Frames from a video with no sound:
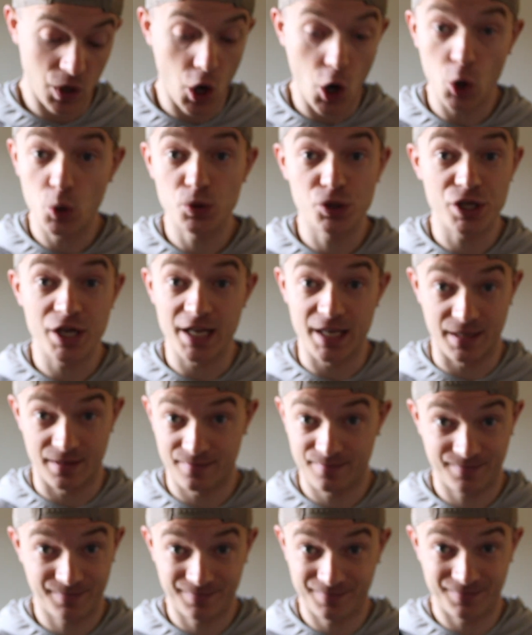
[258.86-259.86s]
OG.
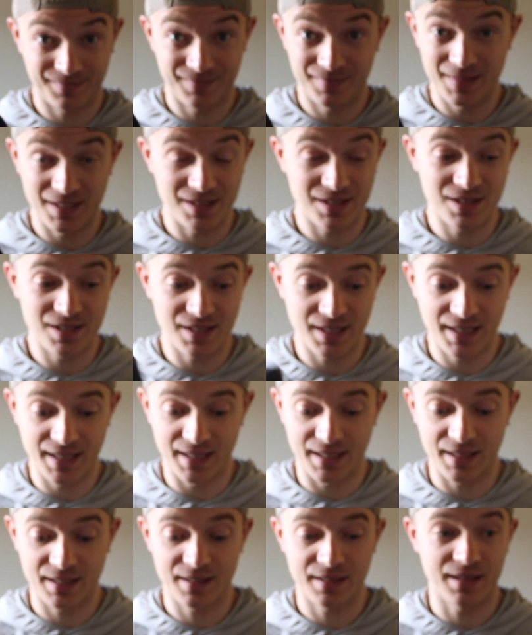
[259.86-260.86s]
This is
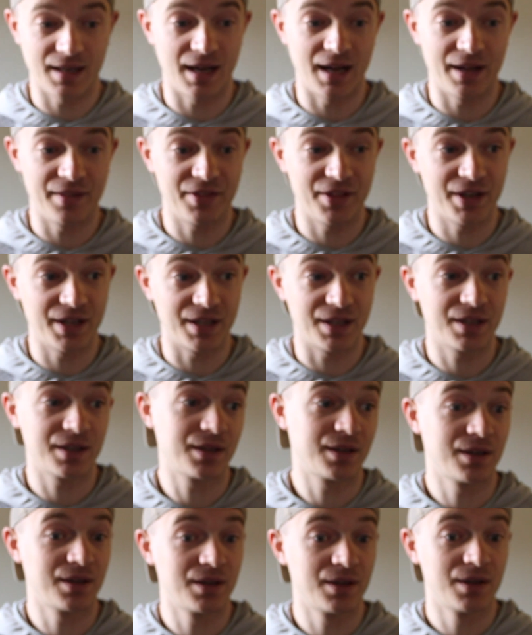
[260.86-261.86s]
like, I think
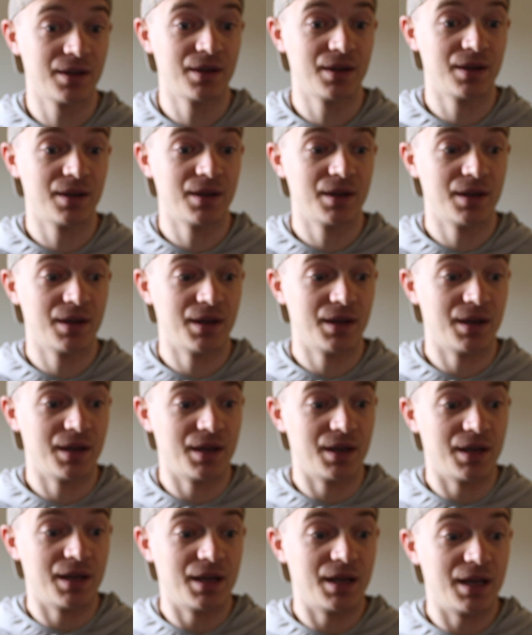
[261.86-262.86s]

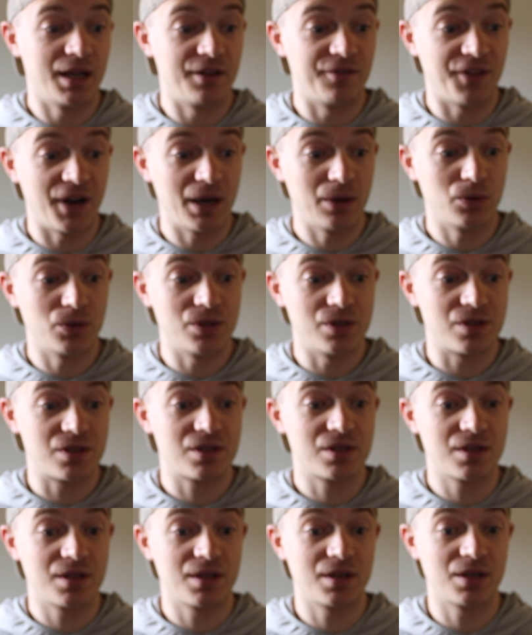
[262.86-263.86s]
if I
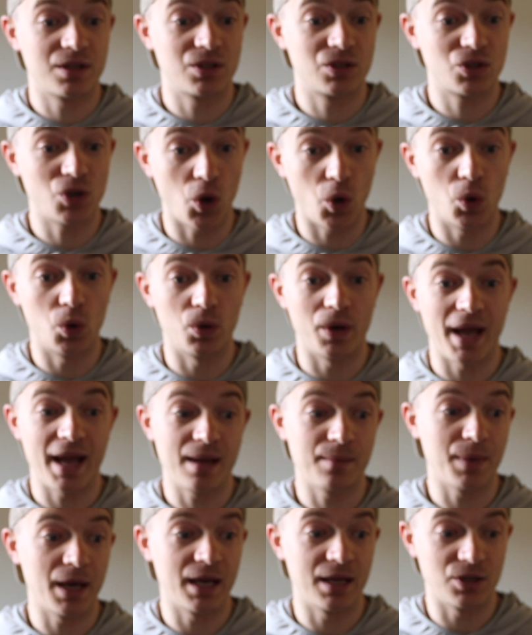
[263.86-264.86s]
was told,
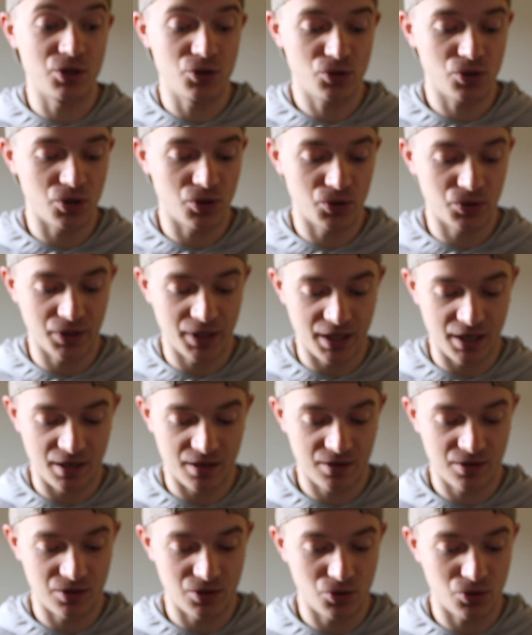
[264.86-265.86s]
hey man, you can only
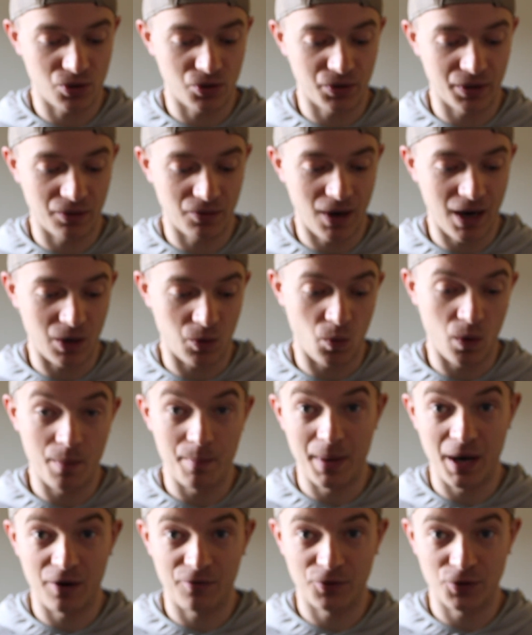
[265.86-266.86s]
rock one
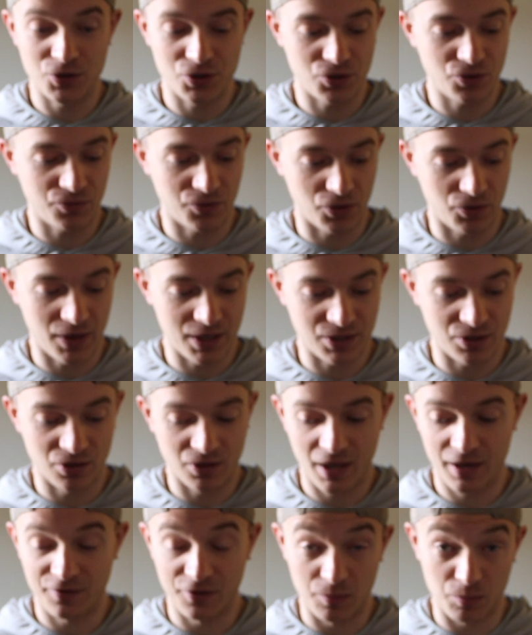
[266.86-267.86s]
barefoot shoe for the rest of your
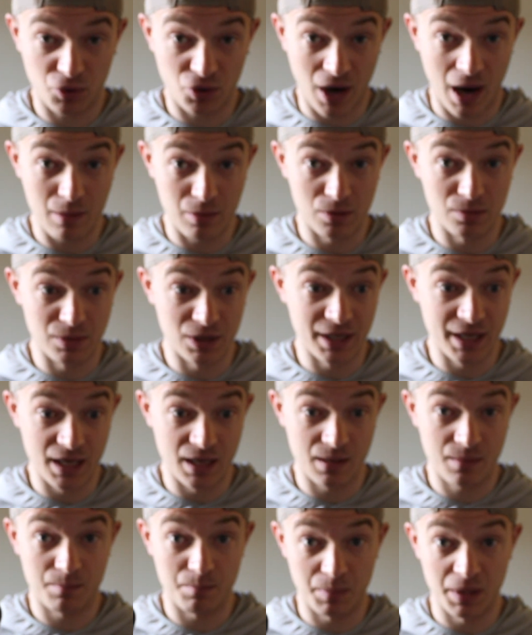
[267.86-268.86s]
life, it'd
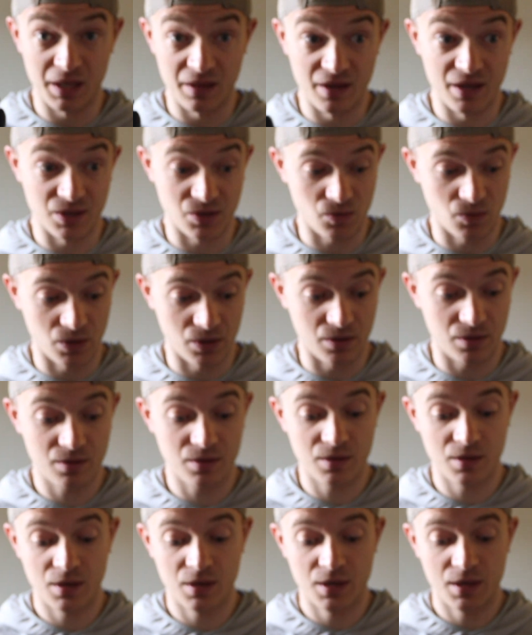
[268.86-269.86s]
probably be this one.
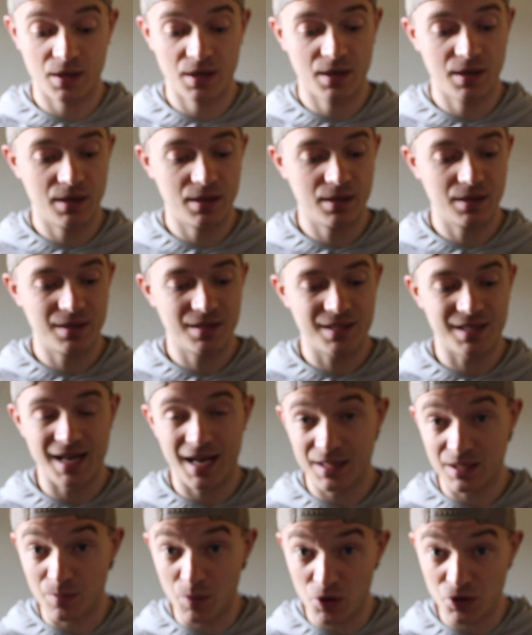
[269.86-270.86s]
It's
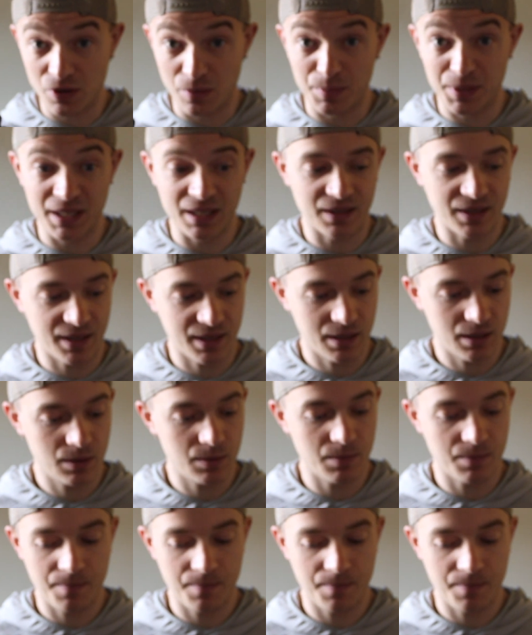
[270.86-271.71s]
not the most appealing.